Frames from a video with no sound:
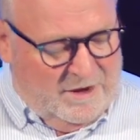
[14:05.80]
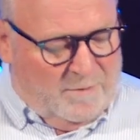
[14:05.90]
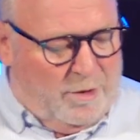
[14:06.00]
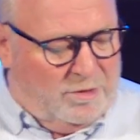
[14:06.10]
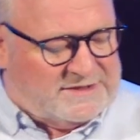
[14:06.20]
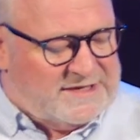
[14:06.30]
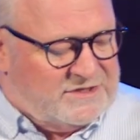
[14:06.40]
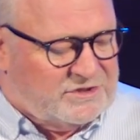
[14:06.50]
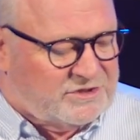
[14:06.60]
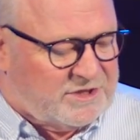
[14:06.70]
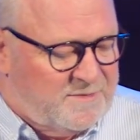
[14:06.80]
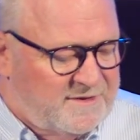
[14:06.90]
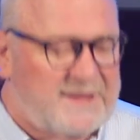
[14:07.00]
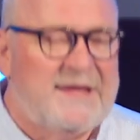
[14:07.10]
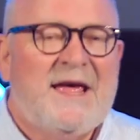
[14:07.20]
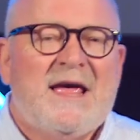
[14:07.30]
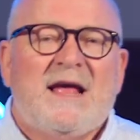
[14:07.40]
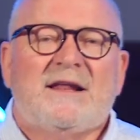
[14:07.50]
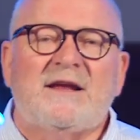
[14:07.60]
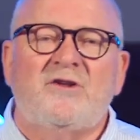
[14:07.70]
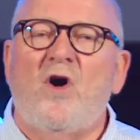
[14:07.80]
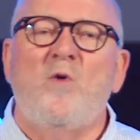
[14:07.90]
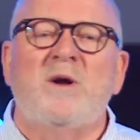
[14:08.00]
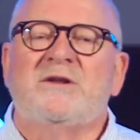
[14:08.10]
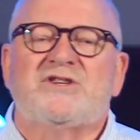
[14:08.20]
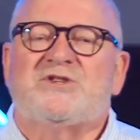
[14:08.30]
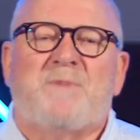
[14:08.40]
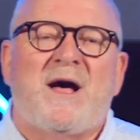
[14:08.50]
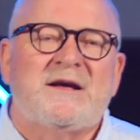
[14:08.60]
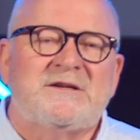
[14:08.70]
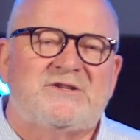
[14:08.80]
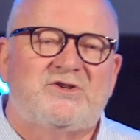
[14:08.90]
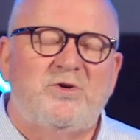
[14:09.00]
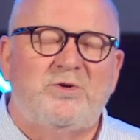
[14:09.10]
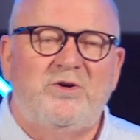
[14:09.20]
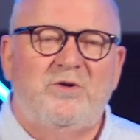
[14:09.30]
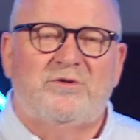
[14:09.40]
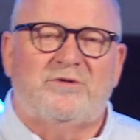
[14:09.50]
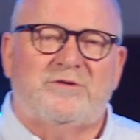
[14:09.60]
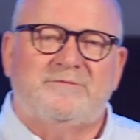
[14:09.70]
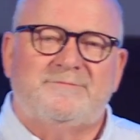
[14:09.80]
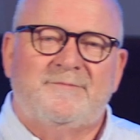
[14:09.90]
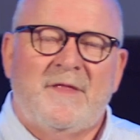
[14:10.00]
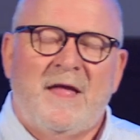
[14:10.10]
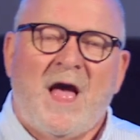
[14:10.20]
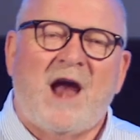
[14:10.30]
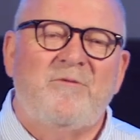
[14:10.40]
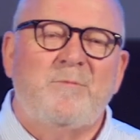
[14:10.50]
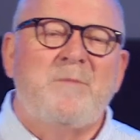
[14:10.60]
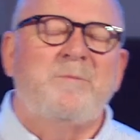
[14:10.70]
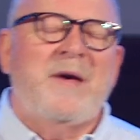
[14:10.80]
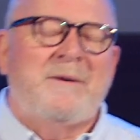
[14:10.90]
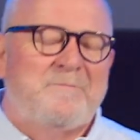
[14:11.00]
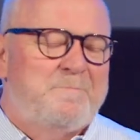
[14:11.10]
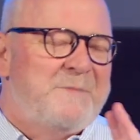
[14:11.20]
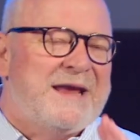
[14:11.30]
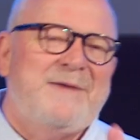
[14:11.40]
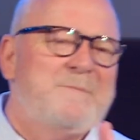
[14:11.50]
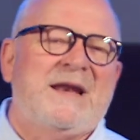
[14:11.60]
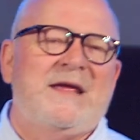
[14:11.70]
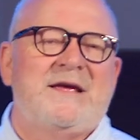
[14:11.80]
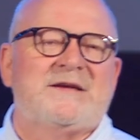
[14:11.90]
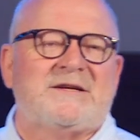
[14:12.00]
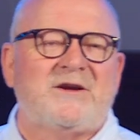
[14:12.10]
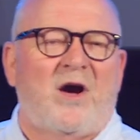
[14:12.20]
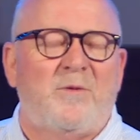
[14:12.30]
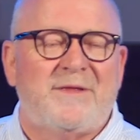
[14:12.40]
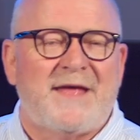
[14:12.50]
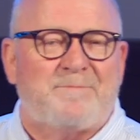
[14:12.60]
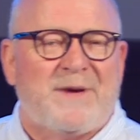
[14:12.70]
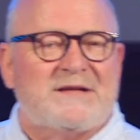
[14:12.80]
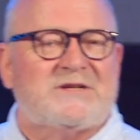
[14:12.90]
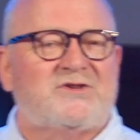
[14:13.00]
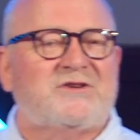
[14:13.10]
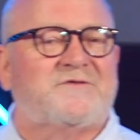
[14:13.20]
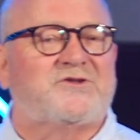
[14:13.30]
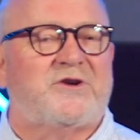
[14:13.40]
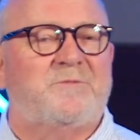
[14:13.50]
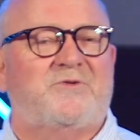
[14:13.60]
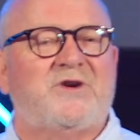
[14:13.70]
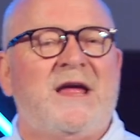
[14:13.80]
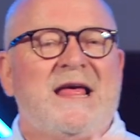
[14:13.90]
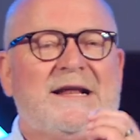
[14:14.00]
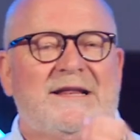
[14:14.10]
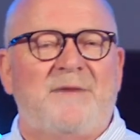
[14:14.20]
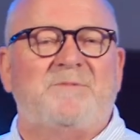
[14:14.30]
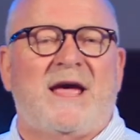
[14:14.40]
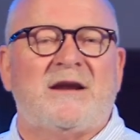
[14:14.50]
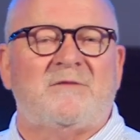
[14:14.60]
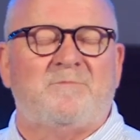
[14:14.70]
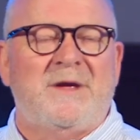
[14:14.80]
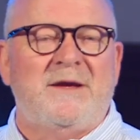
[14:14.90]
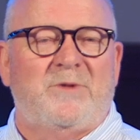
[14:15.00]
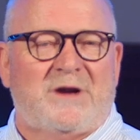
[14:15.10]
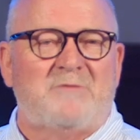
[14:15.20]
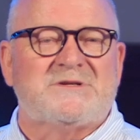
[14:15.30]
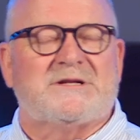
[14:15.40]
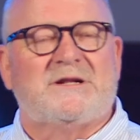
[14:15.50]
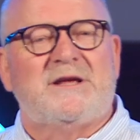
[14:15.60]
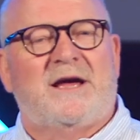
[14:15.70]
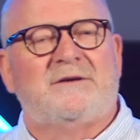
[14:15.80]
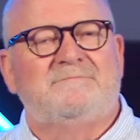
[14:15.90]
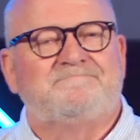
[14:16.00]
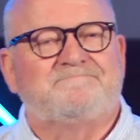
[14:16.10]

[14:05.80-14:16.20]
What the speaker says: Paul says to Timothy, let no one despise your youth. I remember many, many years ago when that passage of scripture leapt out at me when I was still young.